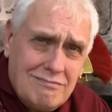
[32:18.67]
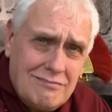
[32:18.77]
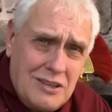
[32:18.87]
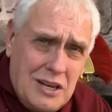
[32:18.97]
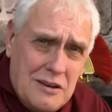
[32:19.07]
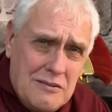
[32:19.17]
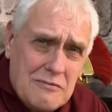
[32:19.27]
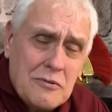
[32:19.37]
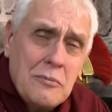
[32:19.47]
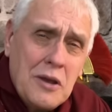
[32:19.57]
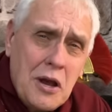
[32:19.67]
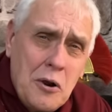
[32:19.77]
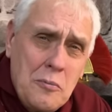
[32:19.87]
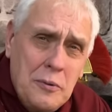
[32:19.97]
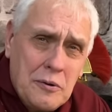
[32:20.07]
Yeah, from the
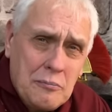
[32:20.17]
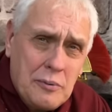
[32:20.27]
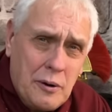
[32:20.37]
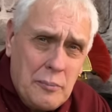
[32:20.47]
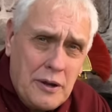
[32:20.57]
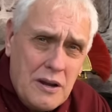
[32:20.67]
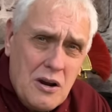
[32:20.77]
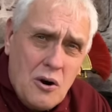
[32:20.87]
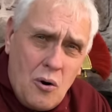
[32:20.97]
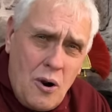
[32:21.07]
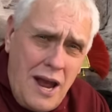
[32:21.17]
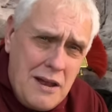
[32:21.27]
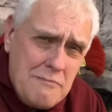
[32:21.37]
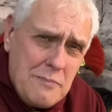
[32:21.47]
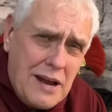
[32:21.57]
opium poppy or
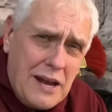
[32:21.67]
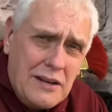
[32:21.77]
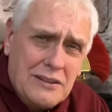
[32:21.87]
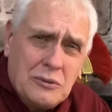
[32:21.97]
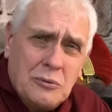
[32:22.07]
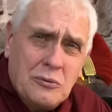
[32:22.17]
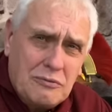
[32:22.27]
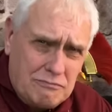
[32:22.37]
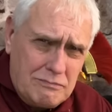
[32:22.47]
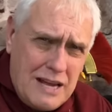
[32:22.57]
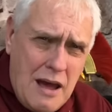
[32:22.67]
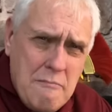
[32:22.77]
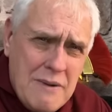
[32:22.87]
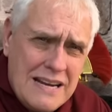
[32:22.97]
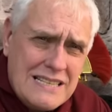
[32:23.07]
henbane or the
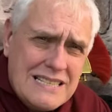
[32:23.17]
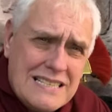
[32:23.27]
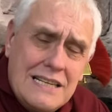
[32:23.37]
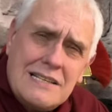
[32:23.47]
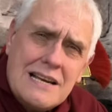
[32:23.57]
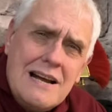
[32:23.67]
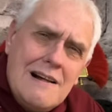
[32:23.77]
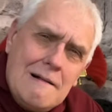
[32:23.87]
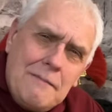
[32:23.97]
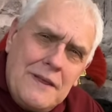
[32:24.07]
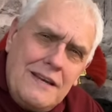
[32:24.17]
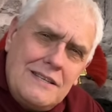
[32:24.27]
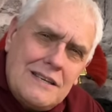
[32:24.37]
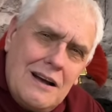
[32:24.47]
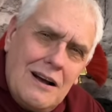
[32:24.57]
henbane seeds.
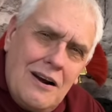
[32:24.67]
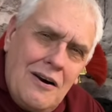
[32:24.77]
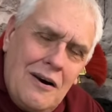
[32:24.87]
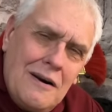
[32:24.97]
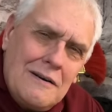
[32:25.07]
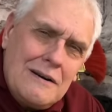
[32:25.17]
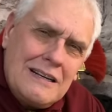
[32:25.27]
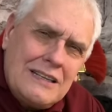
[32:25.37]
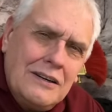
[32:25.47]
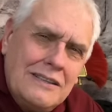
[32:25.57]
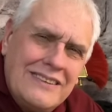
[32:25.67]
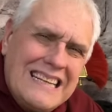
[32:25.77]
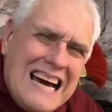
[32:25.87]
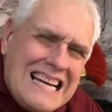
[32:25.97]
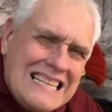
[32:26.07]
These are a kind of an
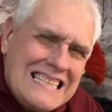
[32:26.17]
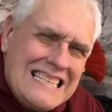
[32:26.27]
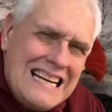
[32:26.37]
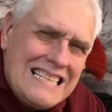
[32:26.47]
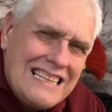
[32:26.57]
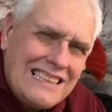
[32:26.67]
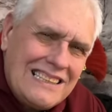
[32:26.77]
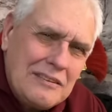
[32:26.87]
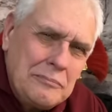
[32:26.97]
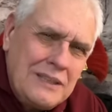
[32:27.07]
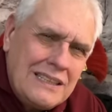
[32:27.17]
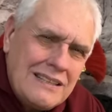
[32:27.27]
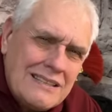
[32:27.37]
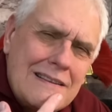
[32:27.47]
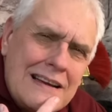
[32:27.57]
anesthetic
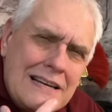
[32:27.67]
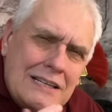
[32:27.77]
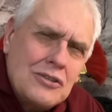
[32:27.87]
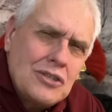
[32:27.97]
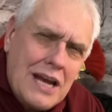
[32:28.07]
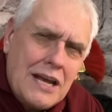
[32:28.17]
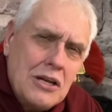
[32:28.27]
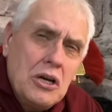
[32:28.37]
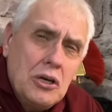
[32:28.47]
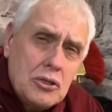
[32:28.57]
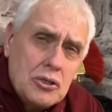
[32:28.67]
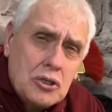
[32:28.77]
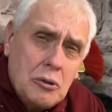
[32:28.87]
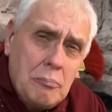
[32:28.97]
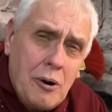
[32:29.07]
because they contain
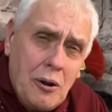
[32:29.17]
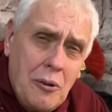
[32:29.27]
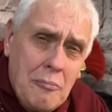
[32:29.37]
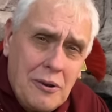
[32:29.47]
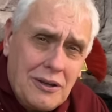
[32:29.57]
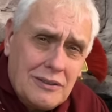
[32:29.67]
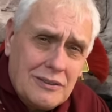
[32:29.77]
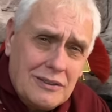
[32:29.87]
scopolamine,